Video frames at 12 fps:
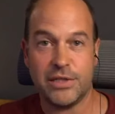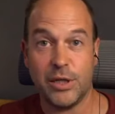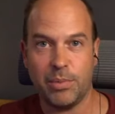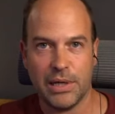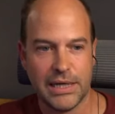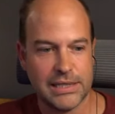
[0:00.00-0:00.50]

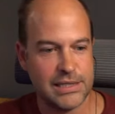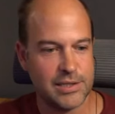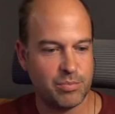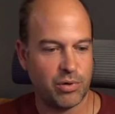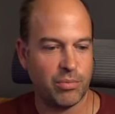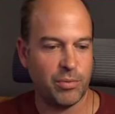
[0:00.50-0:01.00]
cheaper
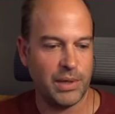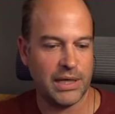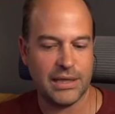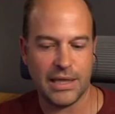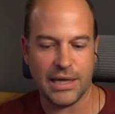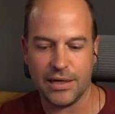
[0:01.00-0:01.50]
lenses,
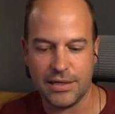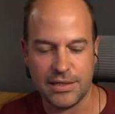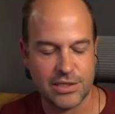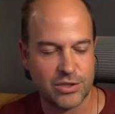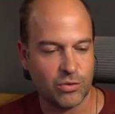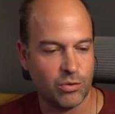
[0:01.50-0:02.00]
probably they're going to
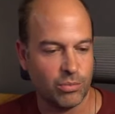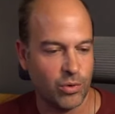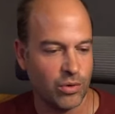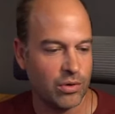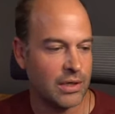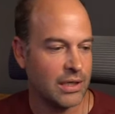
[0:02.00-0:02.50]
distort
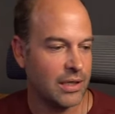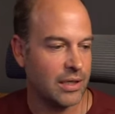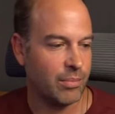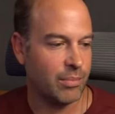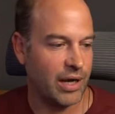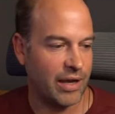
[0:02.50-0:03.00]
more,
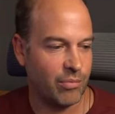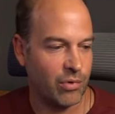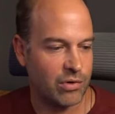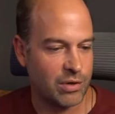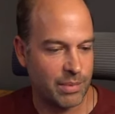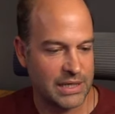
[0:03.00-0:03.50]
they might have
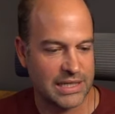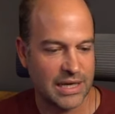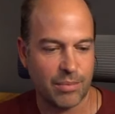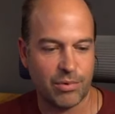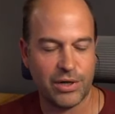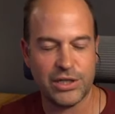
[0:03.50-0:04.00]
more chromatic
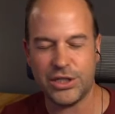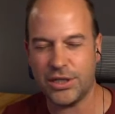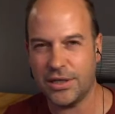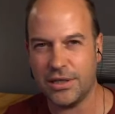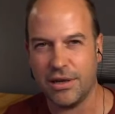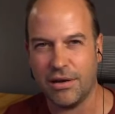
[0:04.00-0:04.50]
aberration, the